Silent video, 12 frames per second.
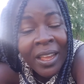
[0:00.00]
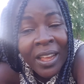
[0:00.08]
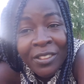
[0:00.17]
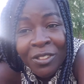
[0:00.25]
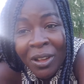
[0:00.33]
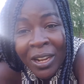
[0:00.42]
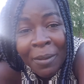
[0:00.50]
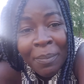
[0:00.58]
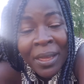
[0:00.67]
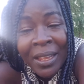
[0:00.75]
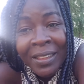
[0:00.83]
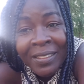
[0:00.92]
it's going to
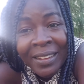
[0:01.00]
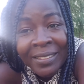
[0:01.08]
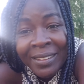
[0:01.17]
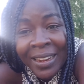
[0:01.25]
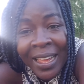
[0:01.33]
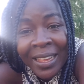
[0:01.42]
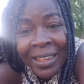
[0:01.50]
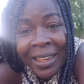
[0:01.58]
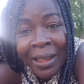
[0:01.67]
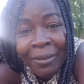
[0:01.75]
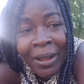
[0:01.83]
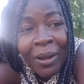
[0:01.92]
be just like
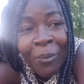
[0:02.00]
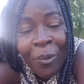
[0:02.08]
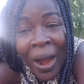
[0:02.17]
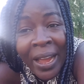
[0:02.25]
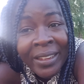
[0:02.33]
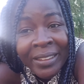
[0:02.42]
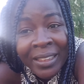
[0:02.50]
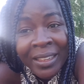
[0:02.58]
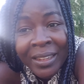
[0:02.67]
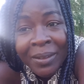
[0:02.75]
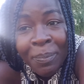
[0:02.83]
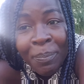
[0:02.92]
a white
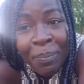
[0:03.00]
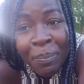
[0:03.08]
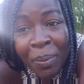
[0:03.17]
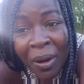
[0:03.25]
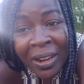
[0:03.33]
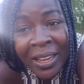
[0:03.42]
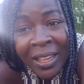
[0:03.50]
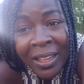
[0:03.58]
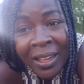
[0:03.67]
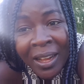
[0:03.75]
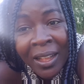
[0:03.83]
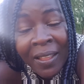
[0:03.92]
kid born
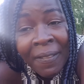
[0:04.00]
here.